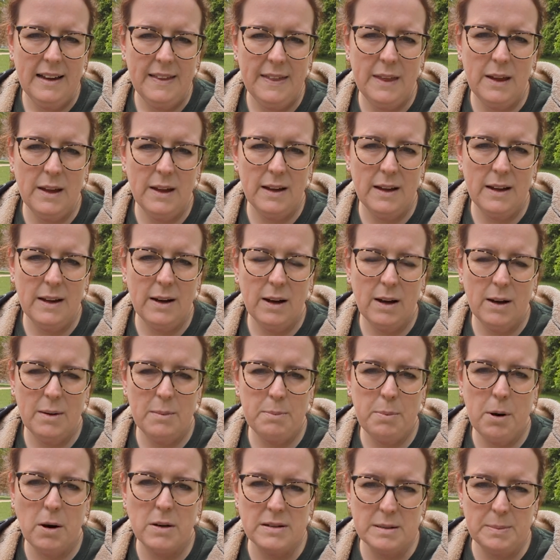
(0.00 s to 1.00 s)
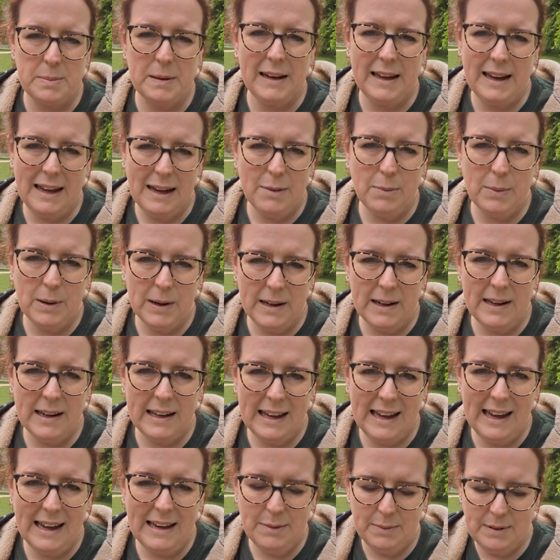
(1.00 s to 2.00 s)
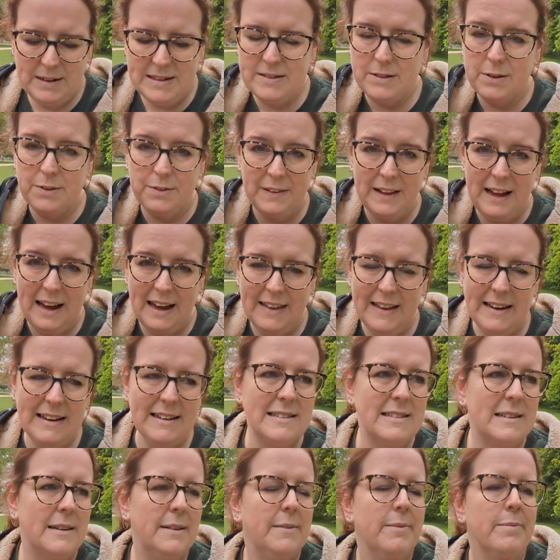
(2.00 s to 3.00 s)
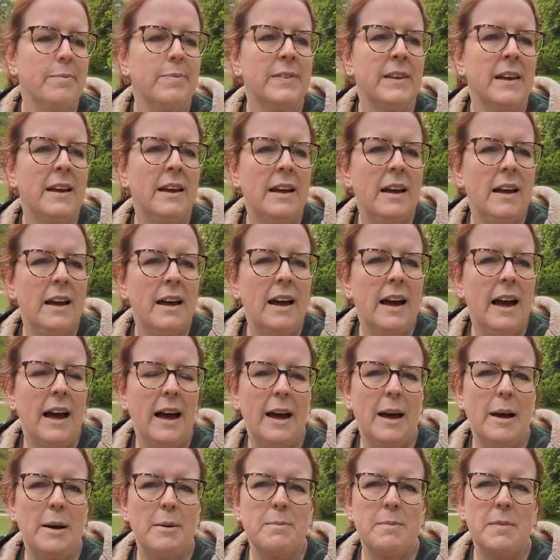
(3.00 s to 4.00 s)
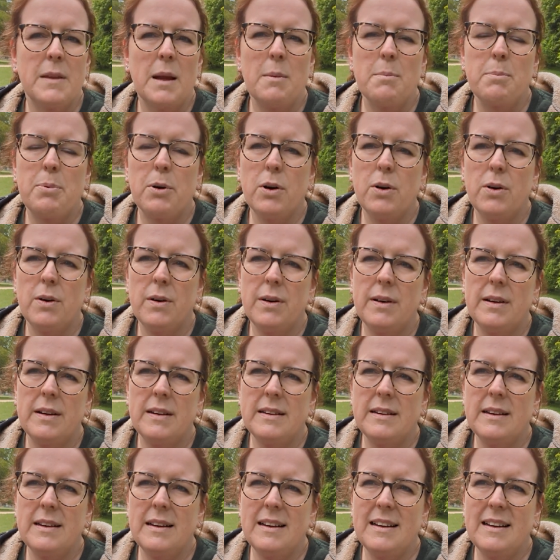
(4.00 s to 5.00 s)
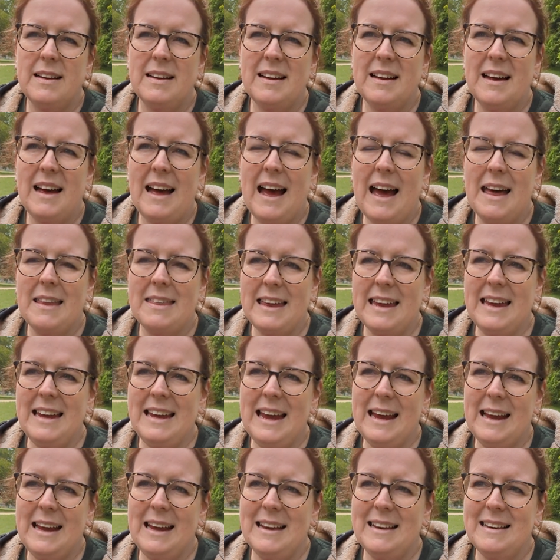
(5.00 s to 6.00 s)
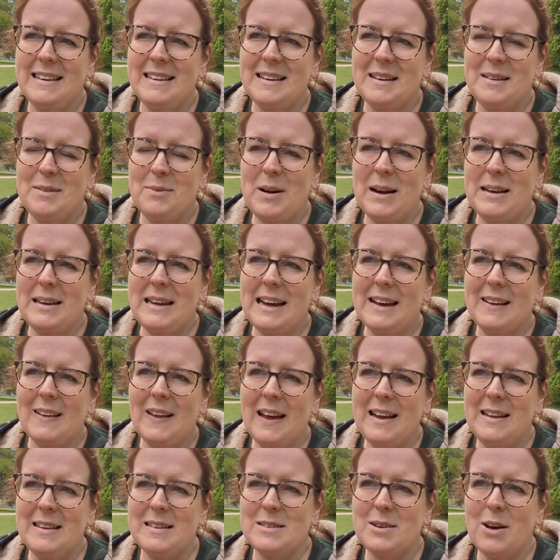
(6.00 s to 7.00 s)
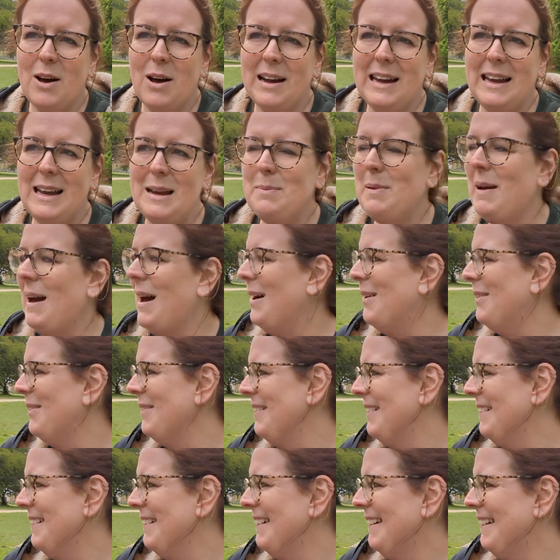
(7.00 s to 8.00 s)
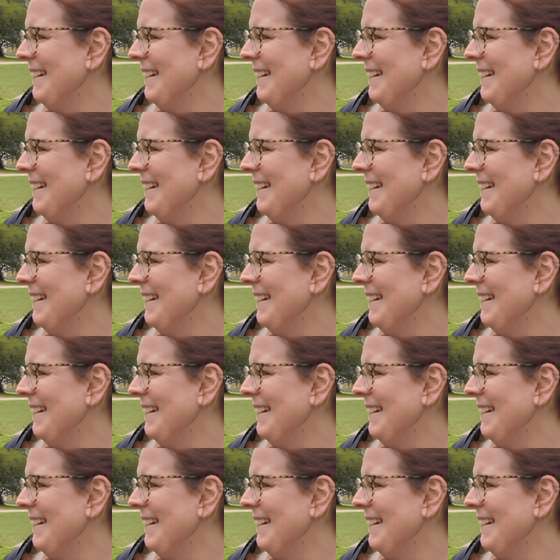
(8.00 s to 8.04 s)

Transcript: the possibility of working with stuff like this. But I think it can, when your client's talking about,